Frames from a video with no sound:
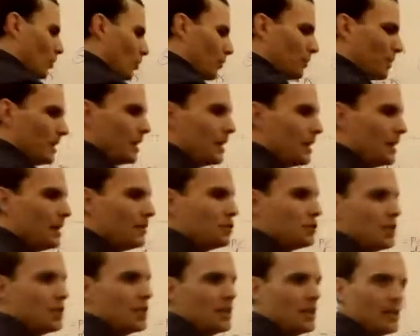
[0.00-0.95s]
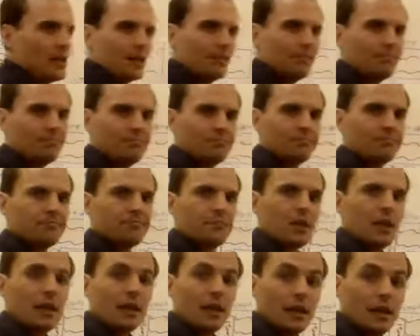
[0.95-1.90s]
or PG.
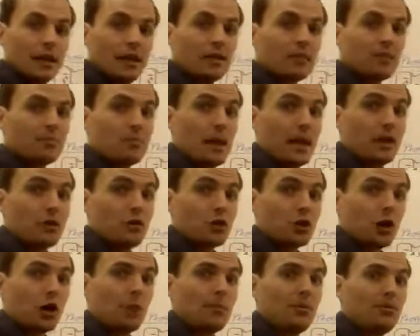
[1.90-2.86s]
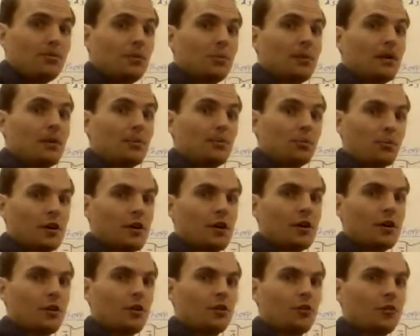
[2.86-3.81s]
Its main job is to be a
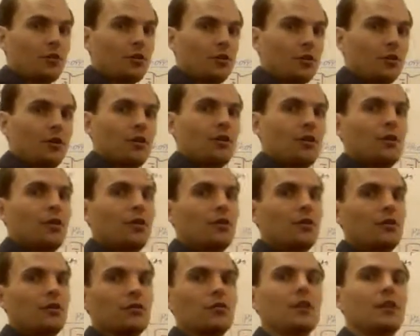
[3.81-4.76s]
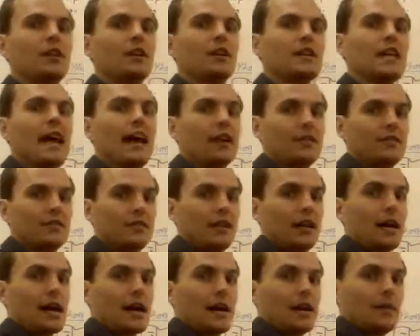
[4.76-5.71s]
precursor to the next
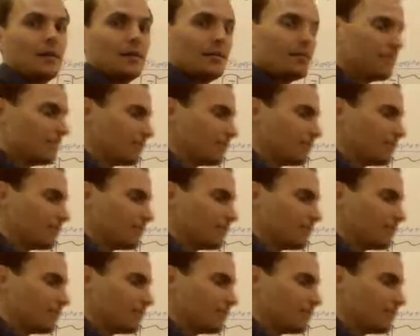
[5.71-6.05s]
guy